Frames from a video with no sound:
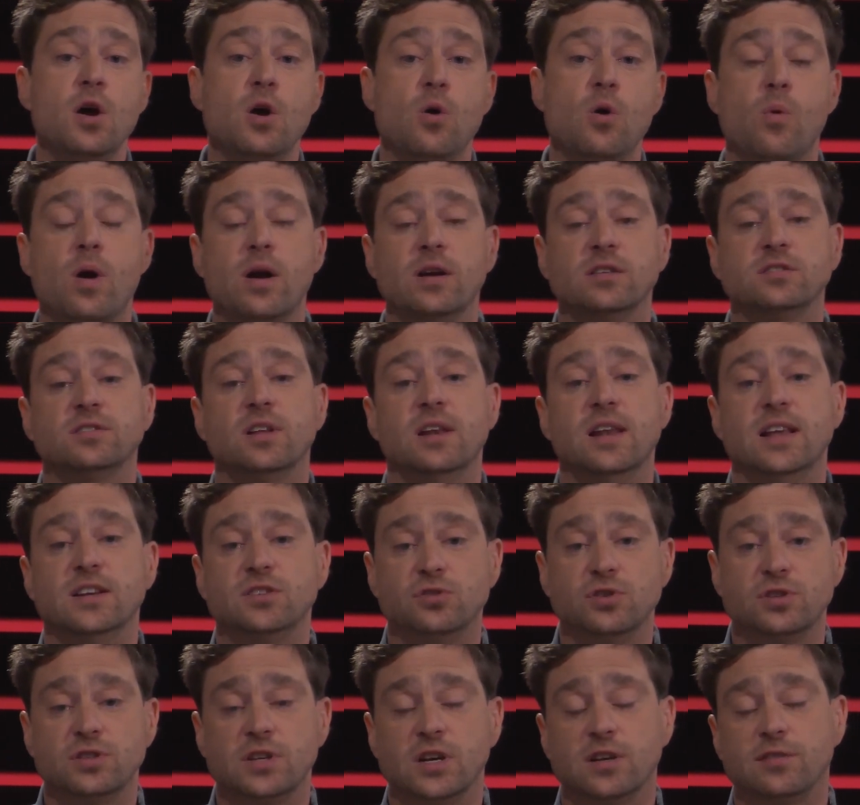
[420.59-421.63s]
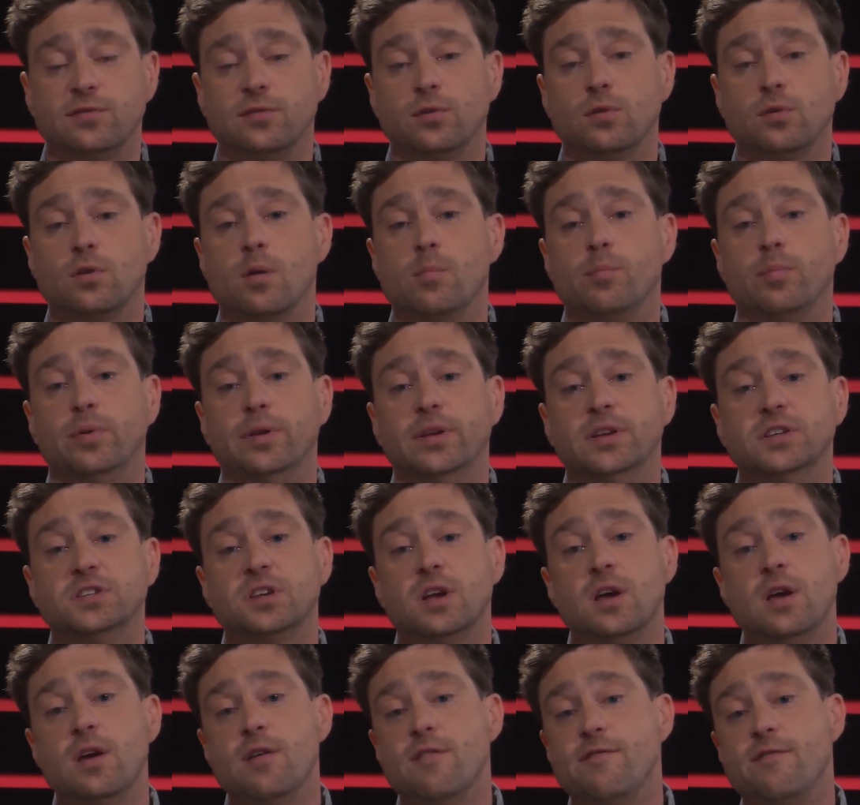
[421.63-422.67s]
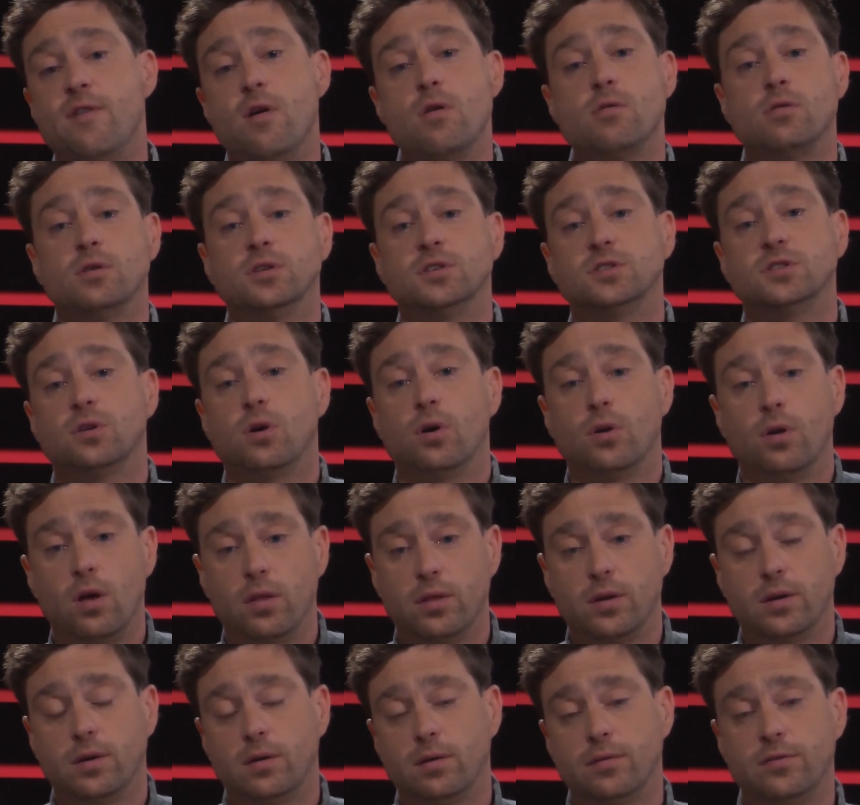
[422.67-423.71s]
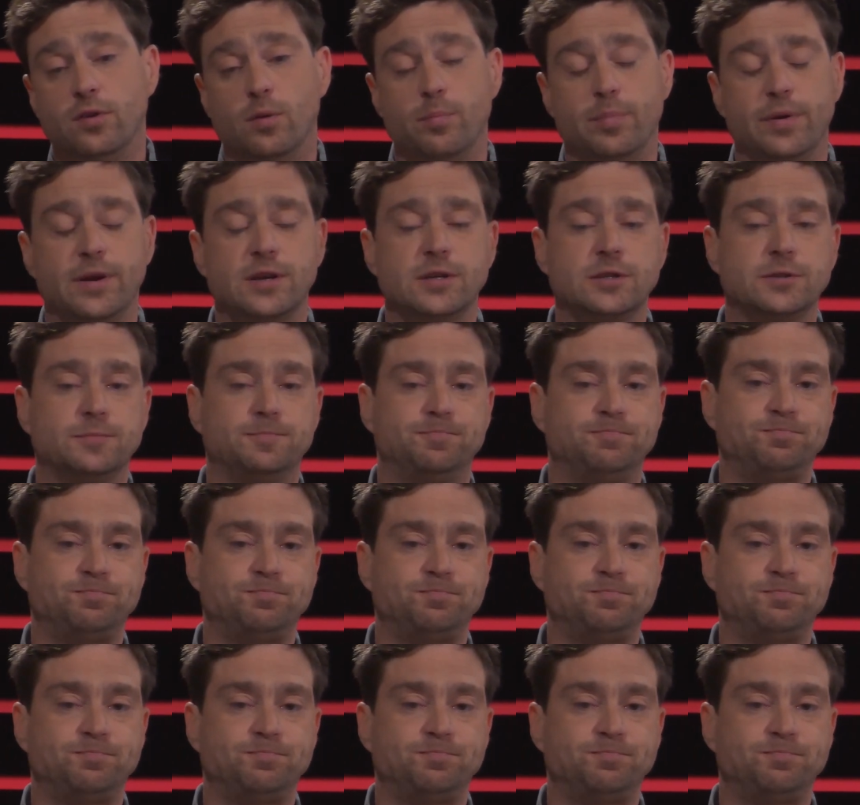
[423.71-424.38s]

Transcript: whereas the less successful companies focus on other topics.